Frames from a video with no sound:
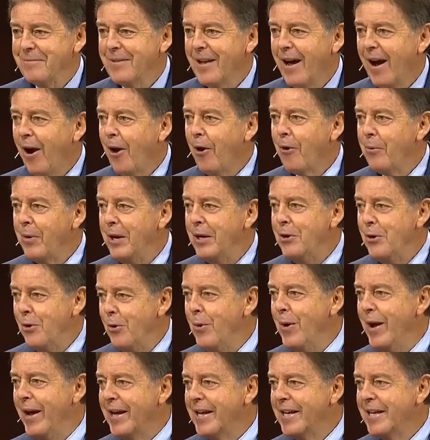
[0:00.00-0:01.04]
How are we
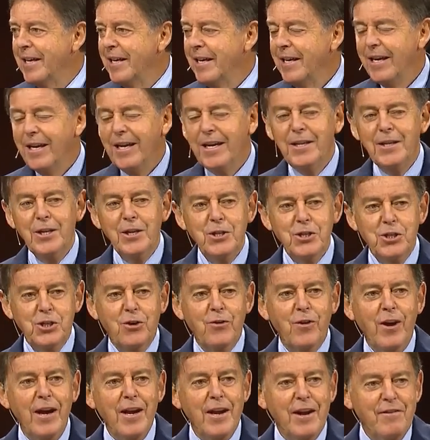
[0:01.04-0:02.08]
doing in this
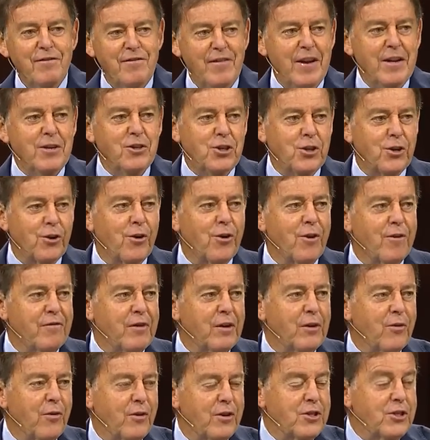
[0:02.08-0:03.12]
great adventure of
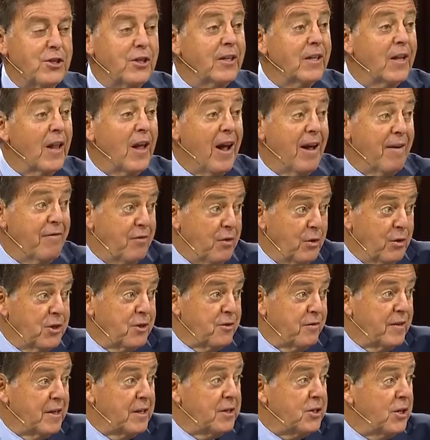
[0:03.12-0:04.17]
the Christian life? Those
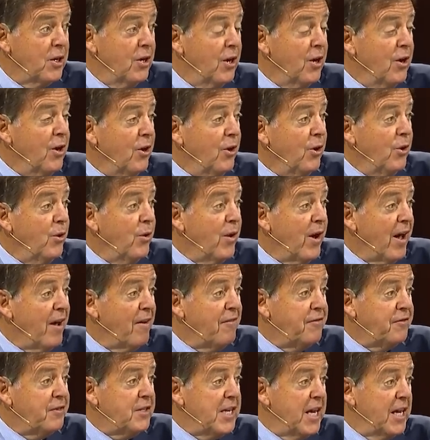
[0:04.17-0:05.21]
of us who
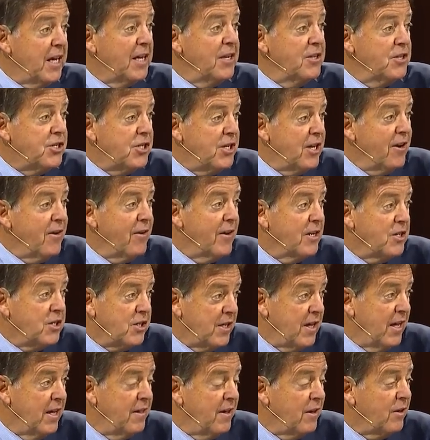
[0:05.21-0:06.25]
have taken
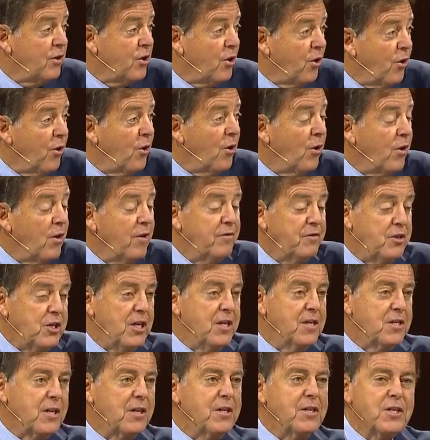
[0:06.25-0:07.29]
seriously the call of
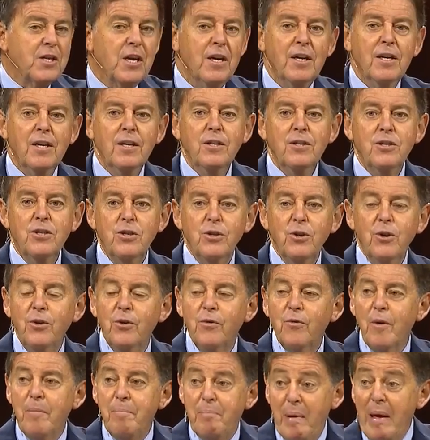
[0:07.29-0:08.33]
Jesus to
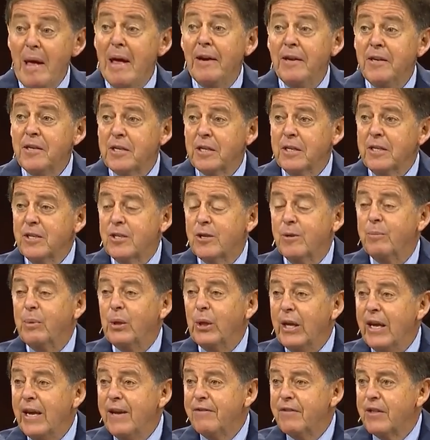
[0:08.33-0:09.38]
repent and to
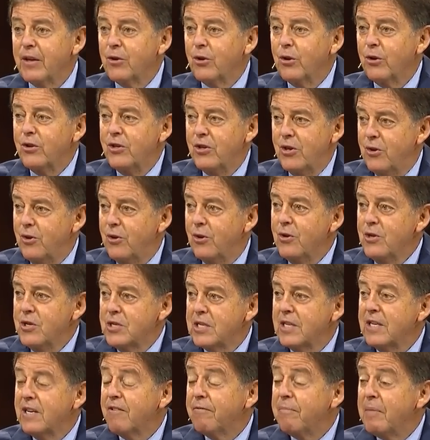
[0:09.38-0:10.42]
believe the good news
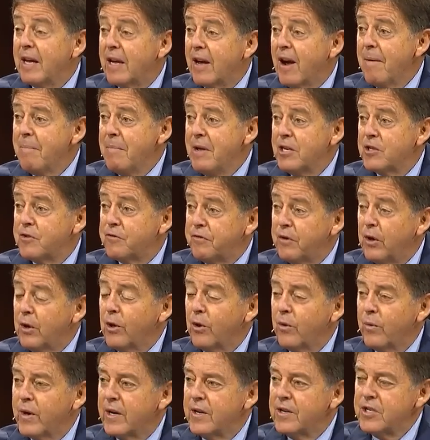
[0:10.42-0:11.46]
and have become his
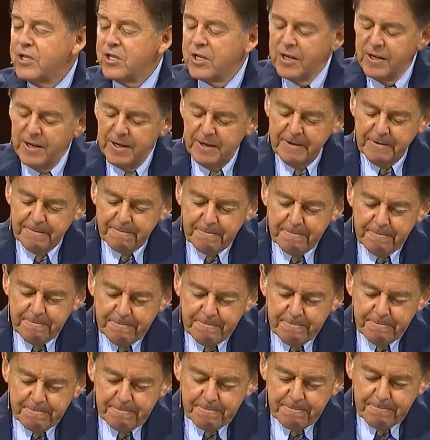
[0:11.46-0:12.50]
followers.
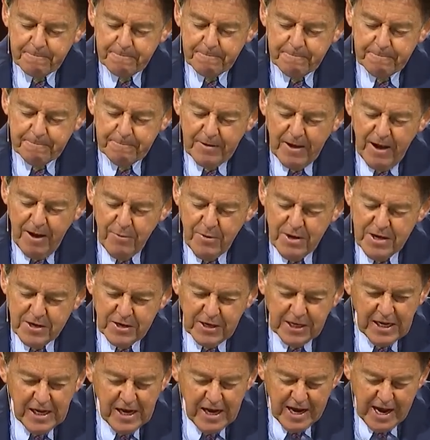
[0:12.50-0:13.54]
I wonder,
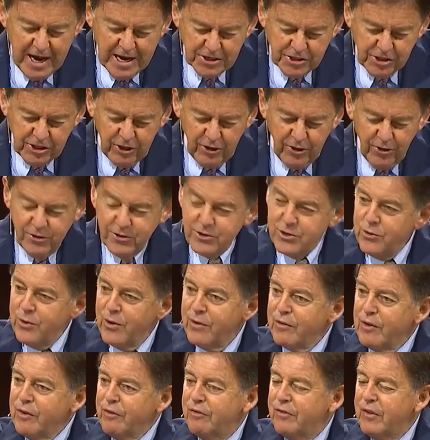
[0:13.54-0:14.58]
can I ask you, do you
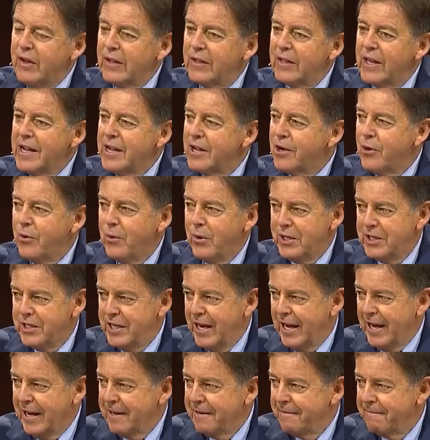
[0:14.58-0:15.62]
ever feel like
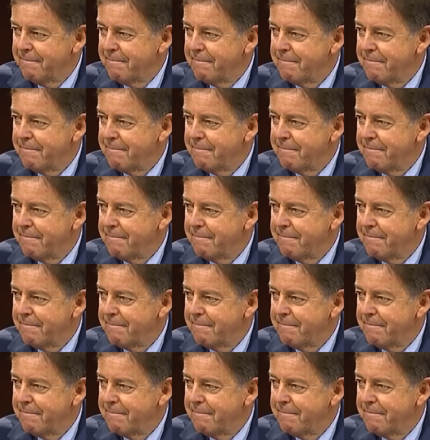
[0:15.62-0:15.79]
quitting?